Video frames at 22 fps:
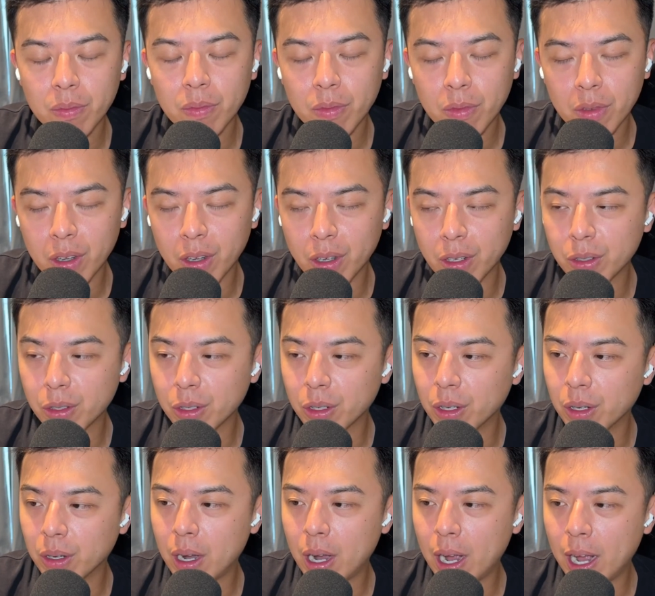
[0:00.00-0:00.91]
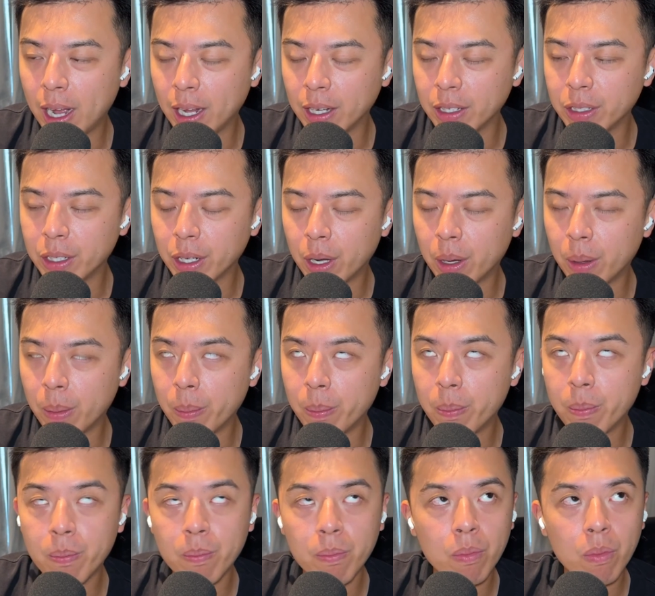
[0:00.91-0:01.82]
Gotcha.
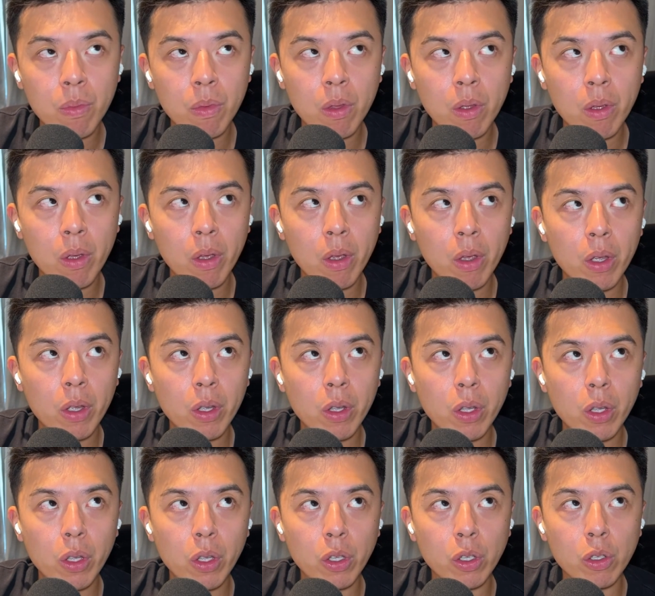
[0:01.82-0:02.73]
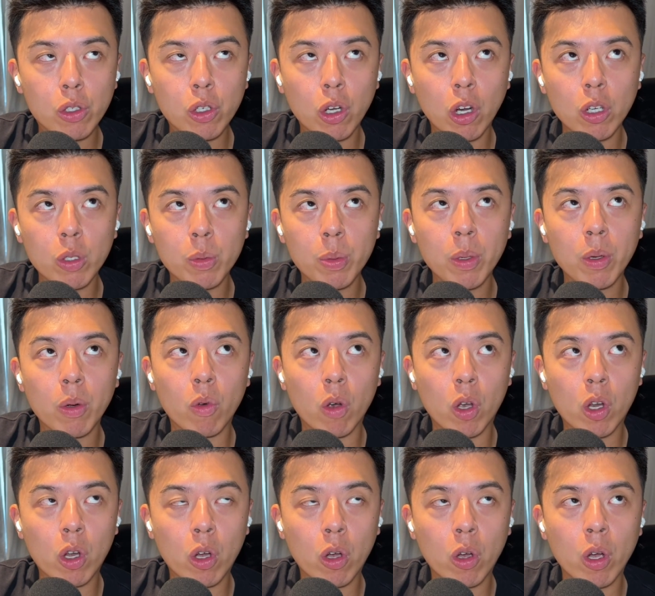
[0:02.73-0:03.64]
And you charge people
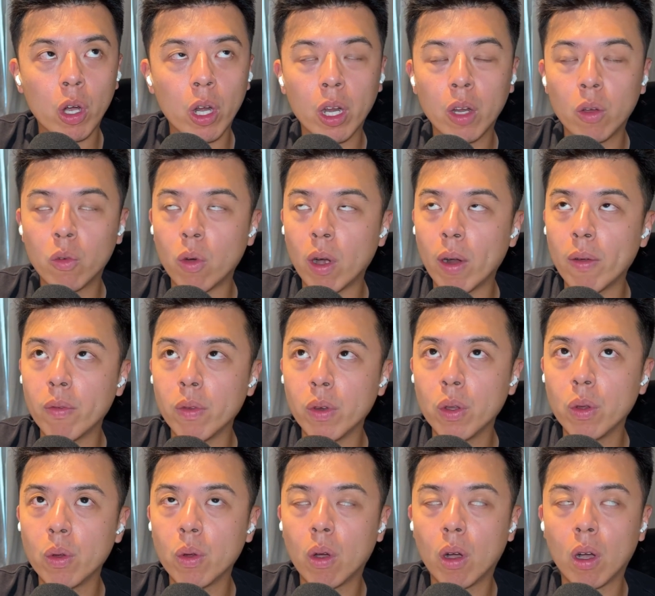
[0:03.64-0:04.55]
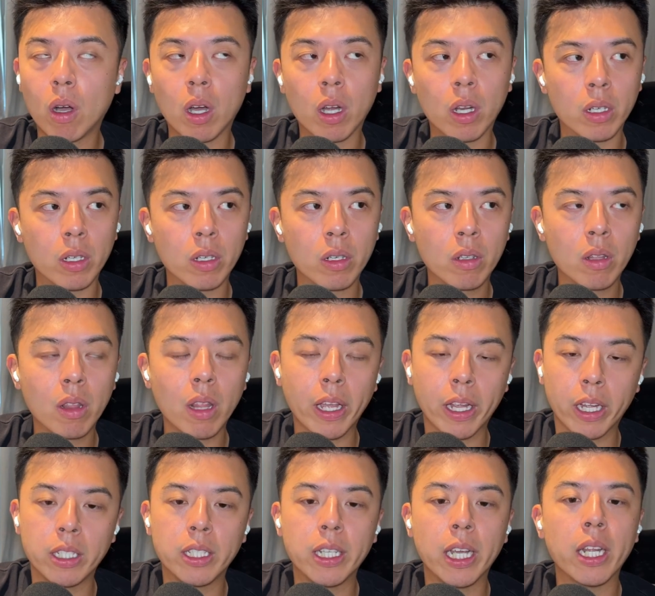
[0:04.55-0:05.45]
recurring revenue on
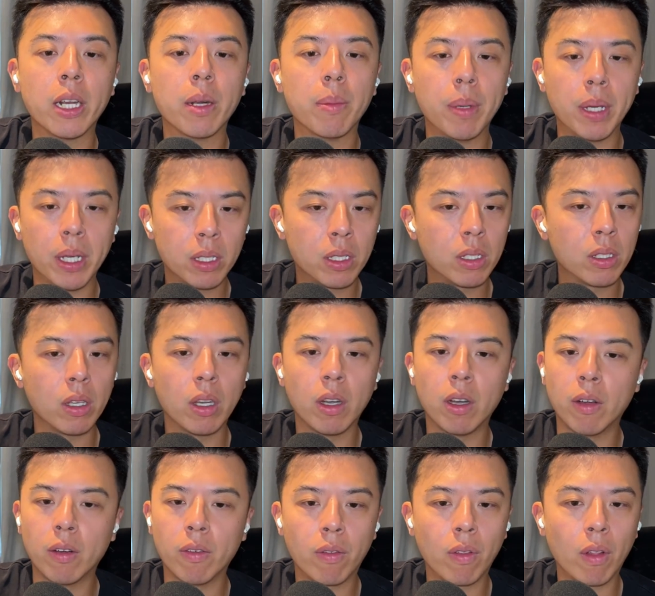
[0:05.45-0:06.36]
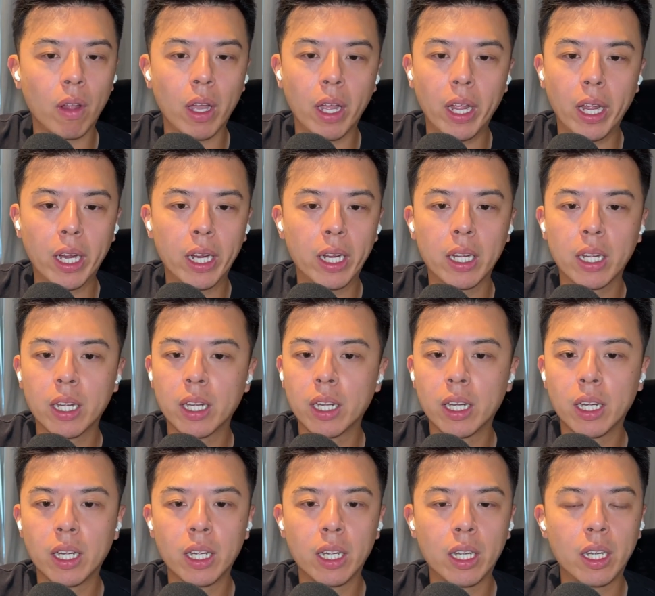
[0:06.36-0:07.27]
like a database of like
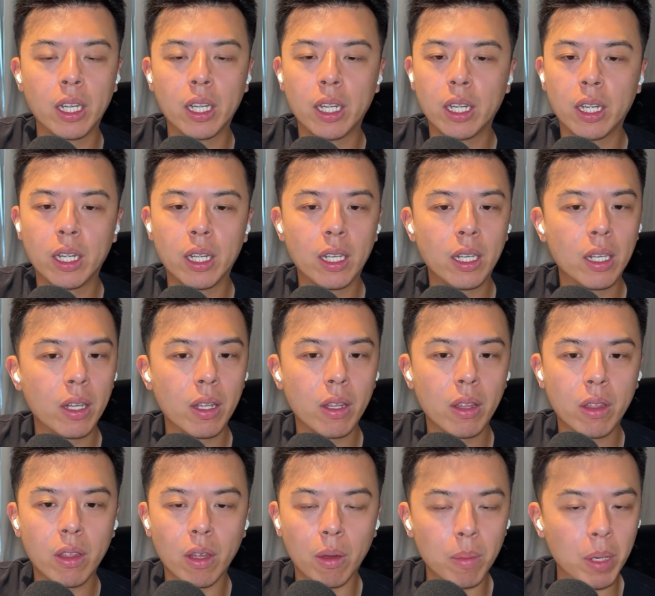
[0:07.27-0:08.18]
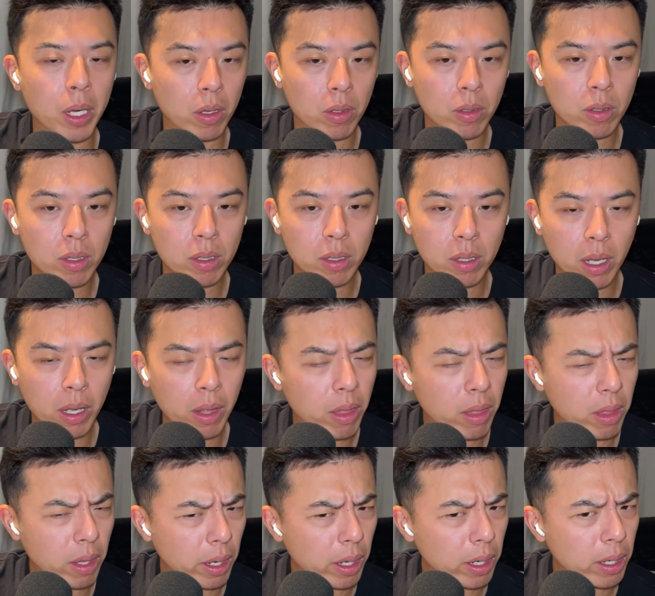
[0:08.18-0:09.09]
thumbnails, I
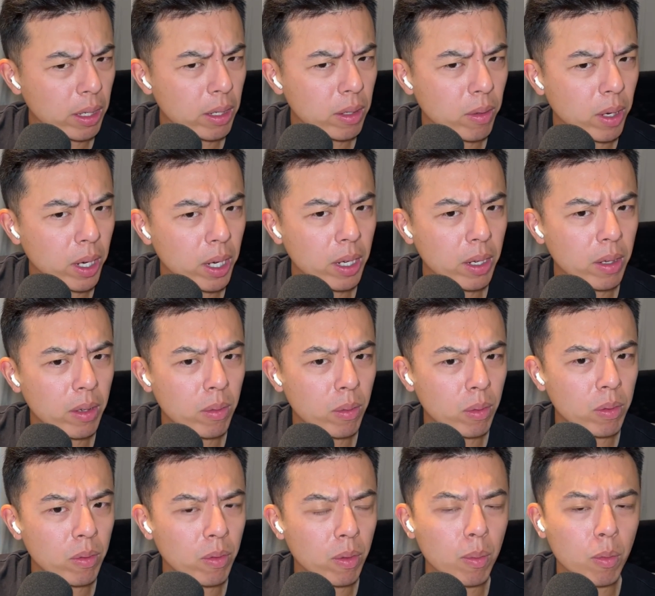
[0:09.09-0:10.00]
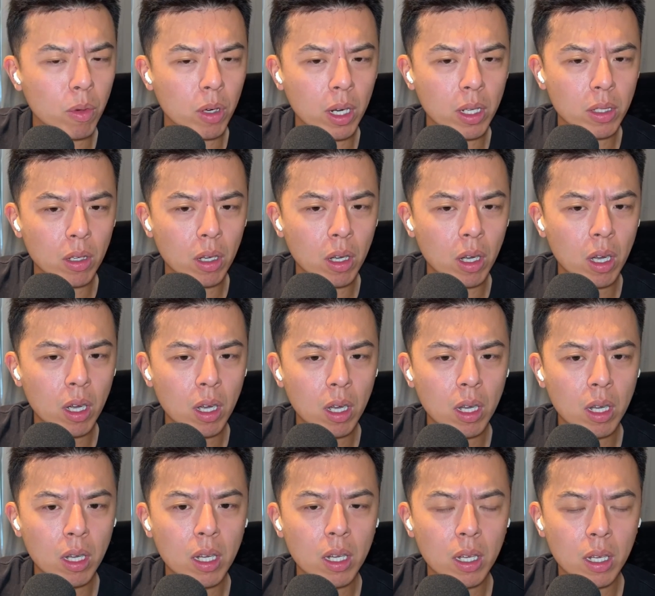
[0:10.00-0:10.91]
think, right? Yeah, mostly
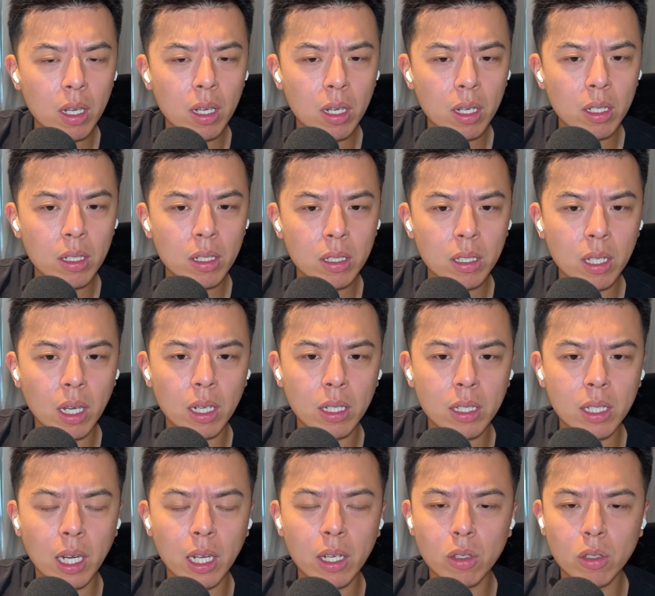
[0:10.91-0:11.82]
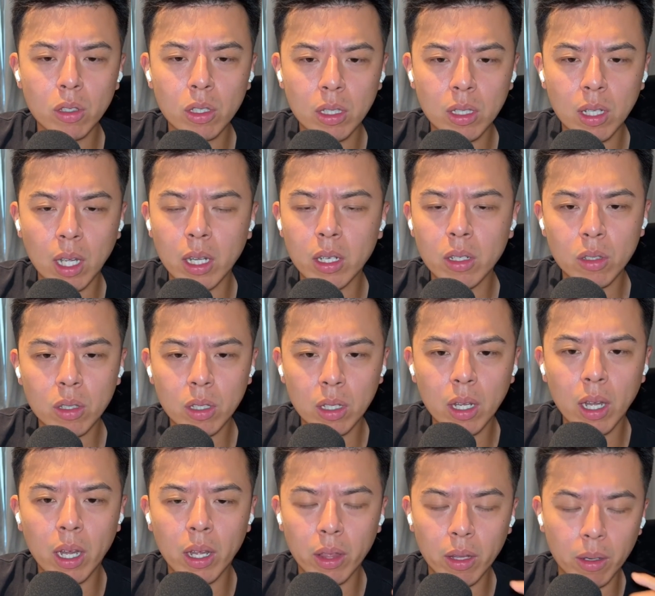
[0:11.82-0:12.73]
titles, but titles and
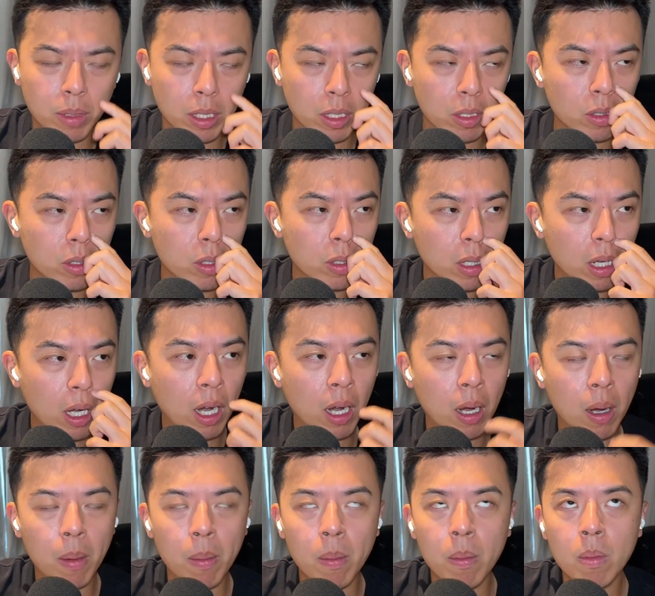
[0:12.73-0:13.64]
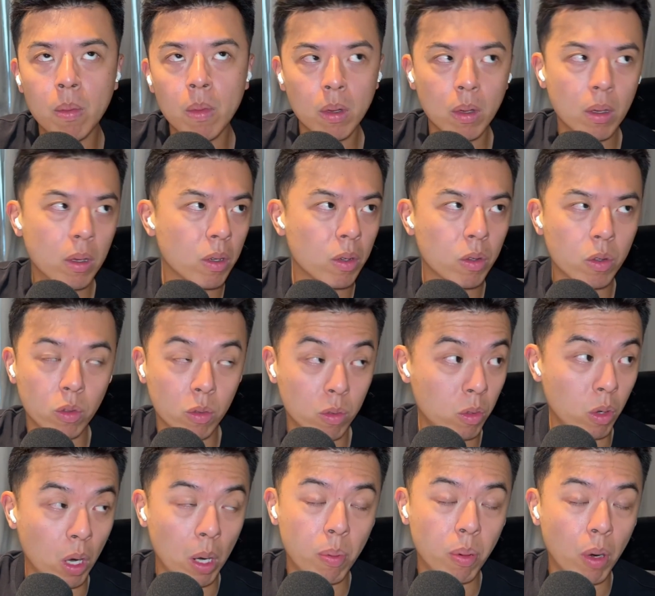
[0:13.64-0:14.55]
thumbnails.
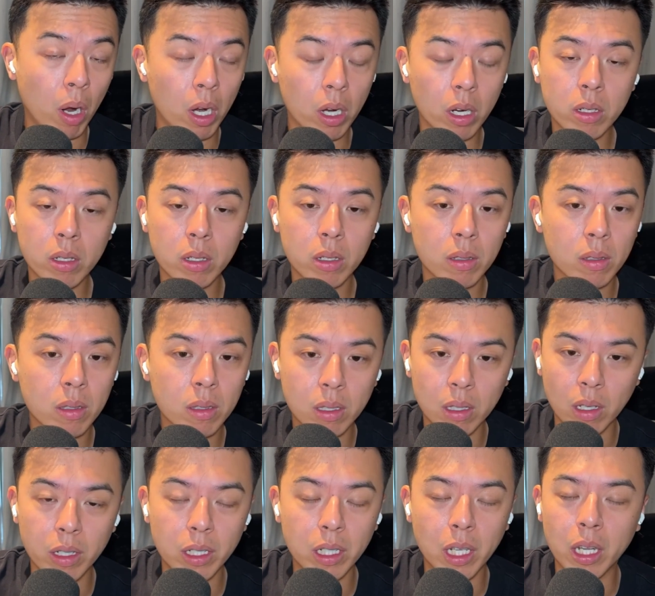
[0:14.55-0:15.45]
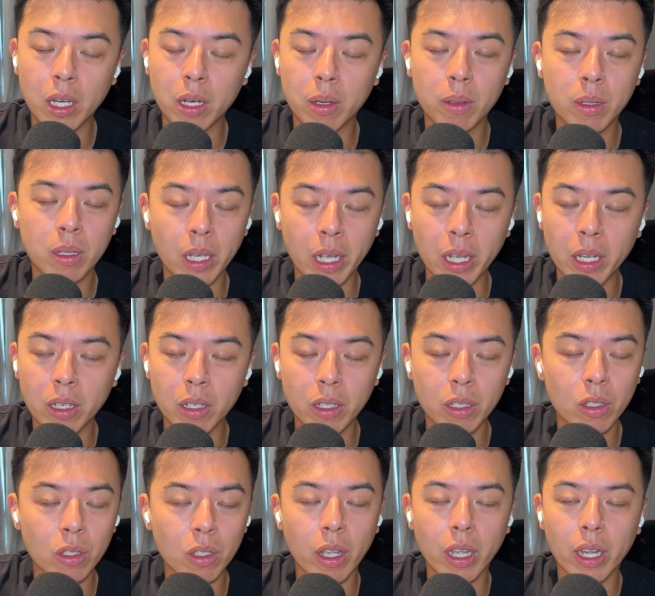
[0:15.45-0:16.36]
Great product. Selling data
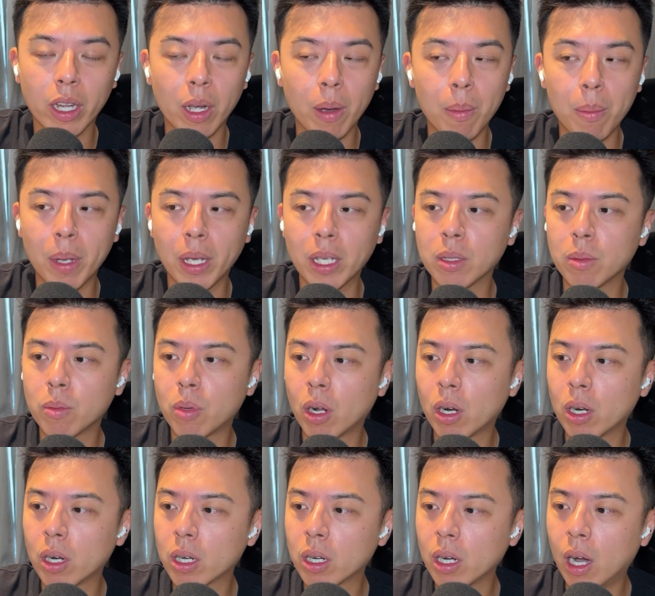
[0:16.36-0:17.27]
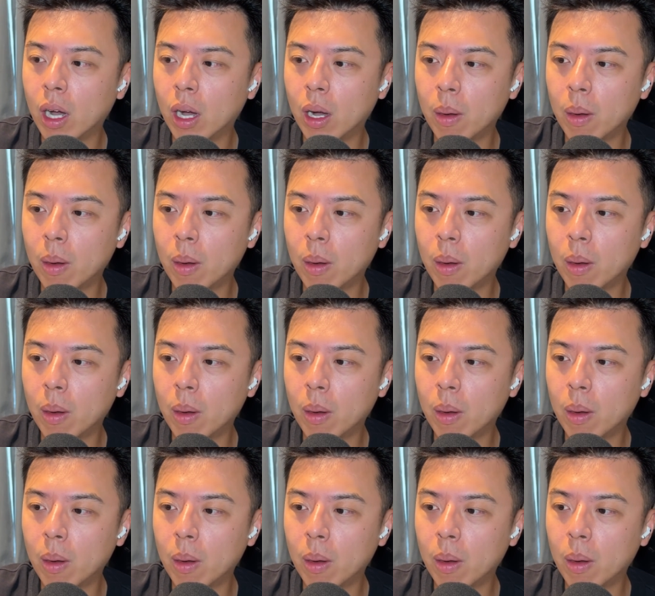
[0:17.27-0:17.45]
is like amazing product.